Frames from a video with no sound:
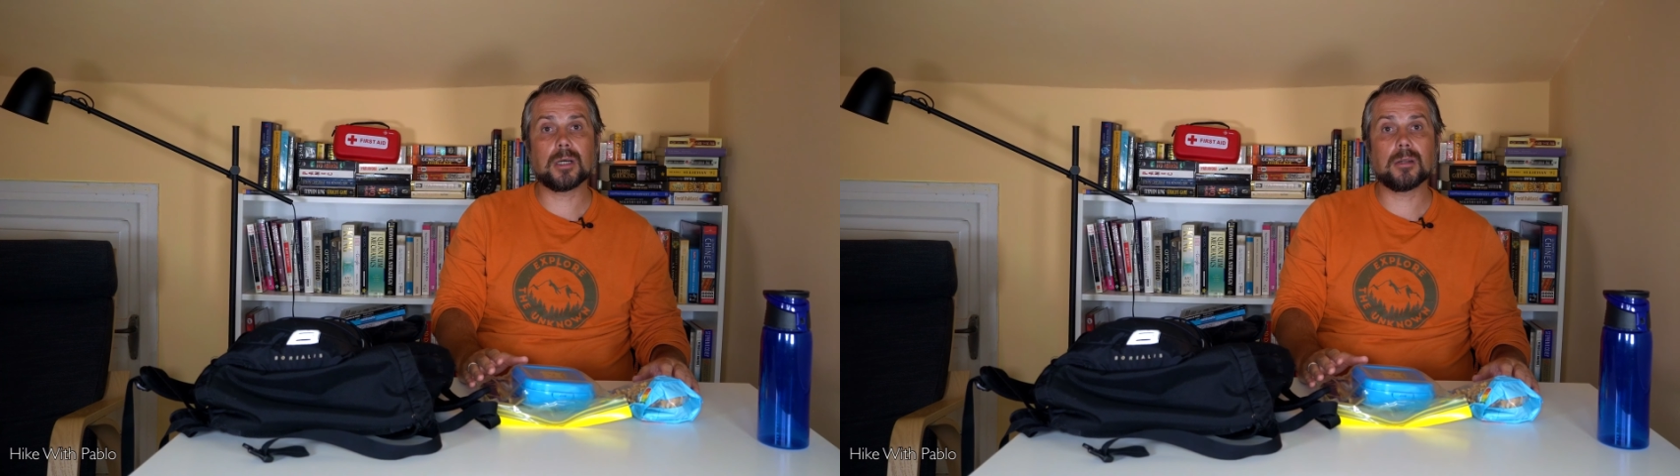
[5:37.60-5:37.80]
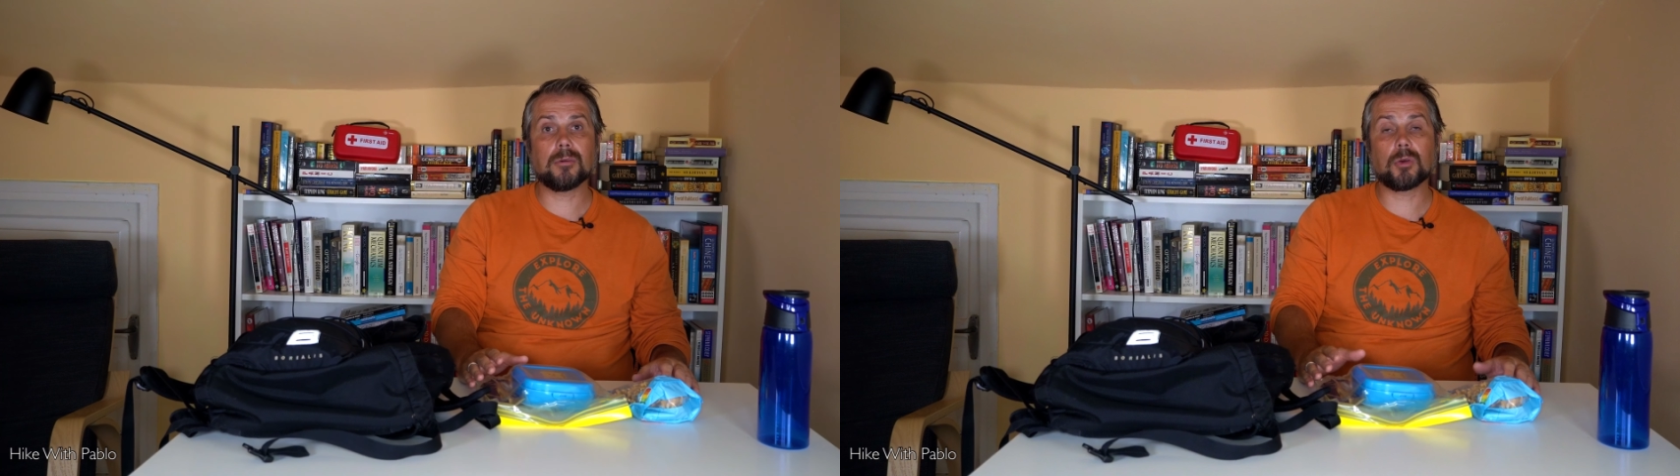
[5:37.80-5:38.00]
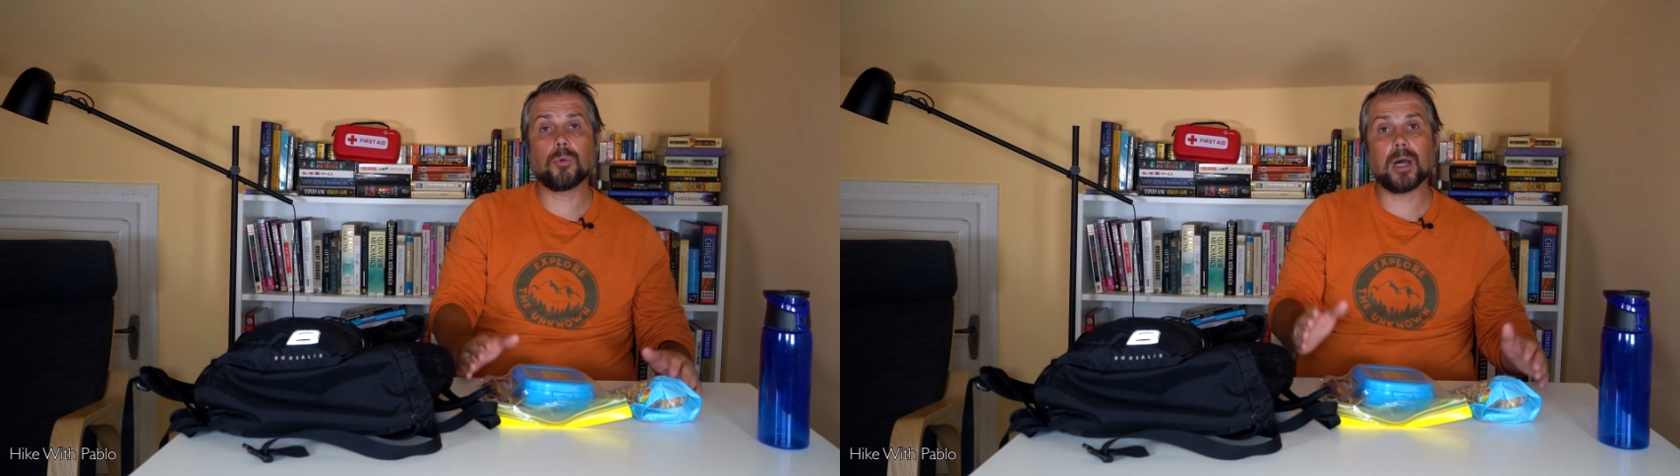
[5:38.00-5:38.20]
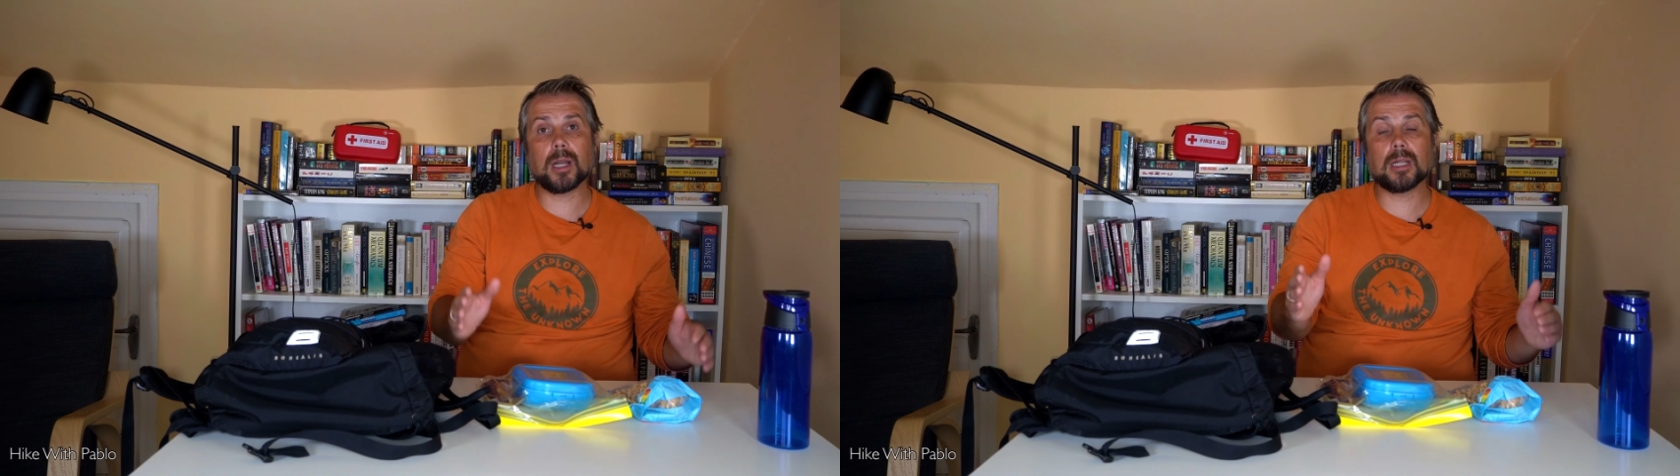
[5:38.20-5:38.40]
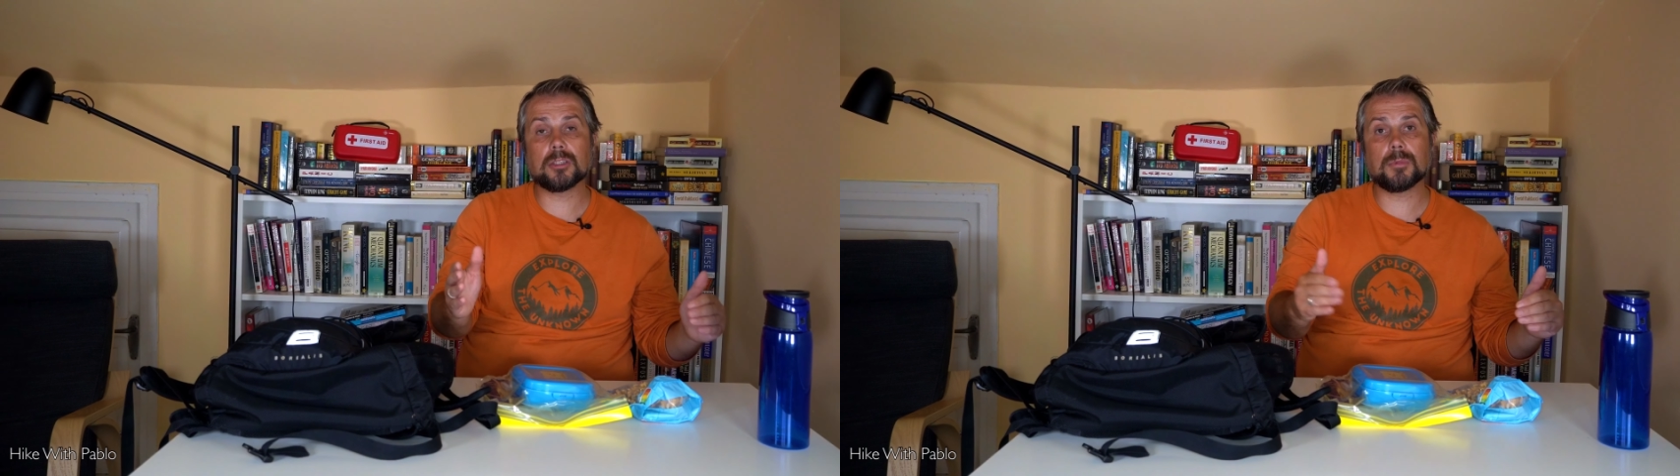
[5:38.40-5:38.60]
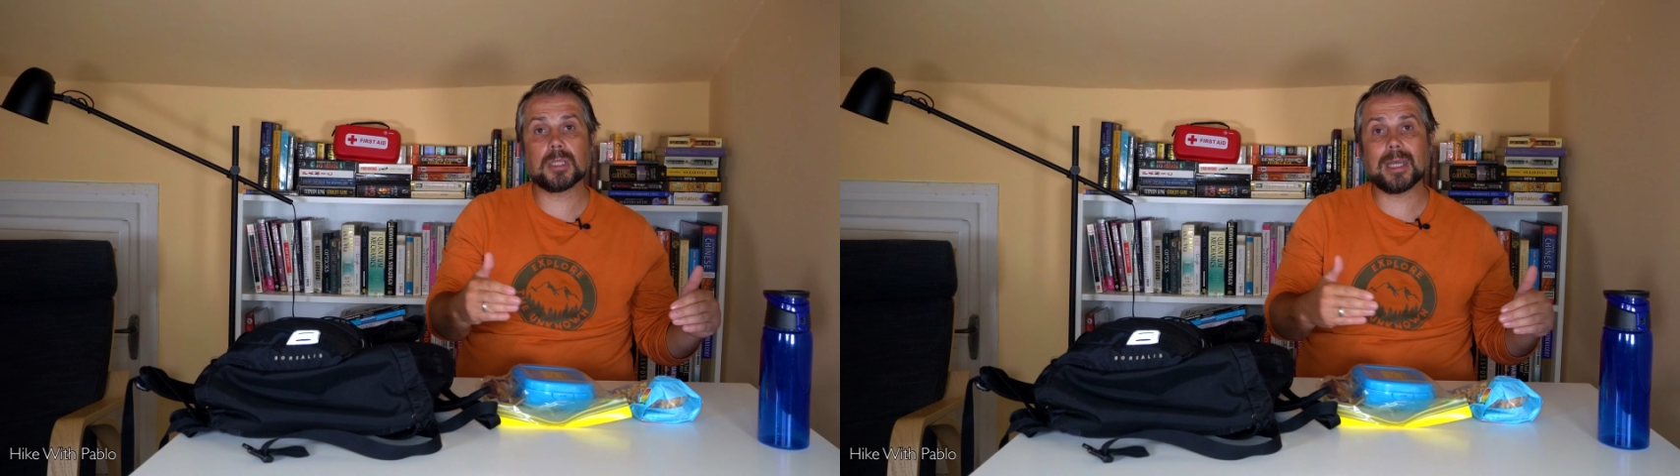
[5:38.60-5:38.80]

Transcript: require a little bit